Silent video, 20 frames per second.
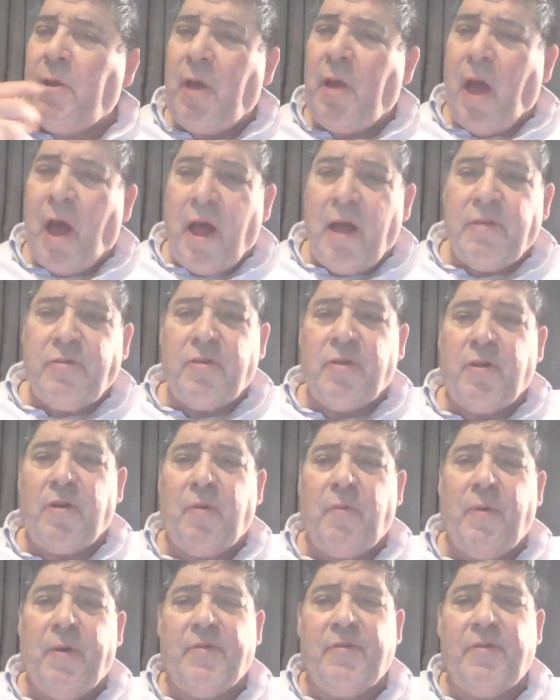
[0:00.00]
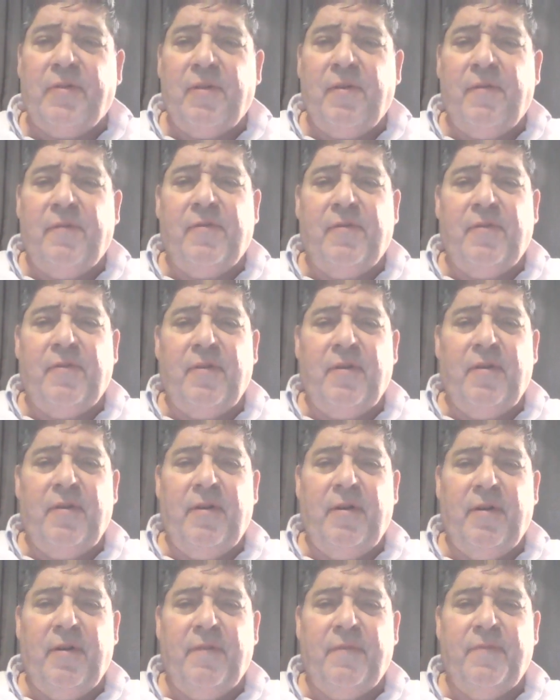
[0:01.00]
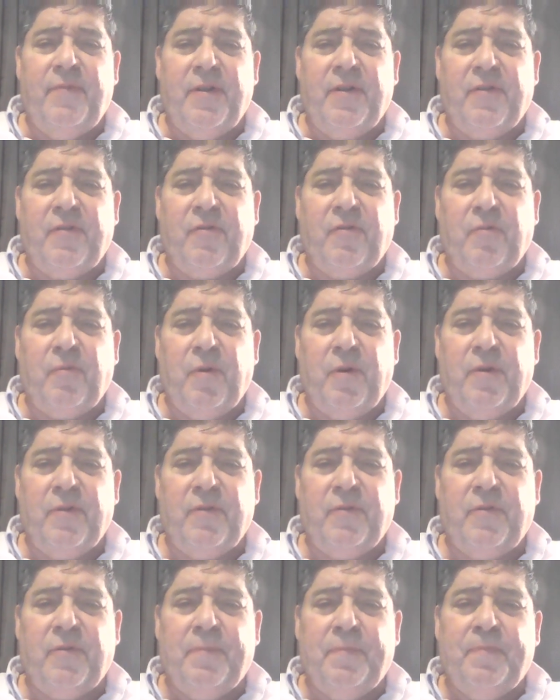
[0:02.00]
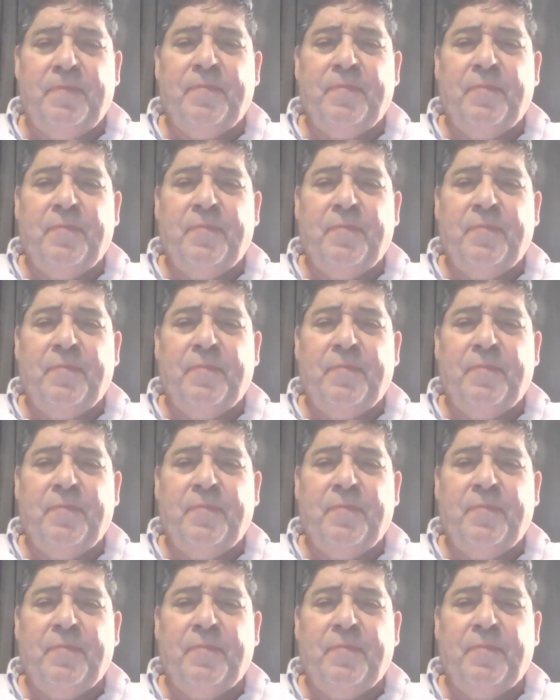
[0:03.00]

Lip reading: consequence of this was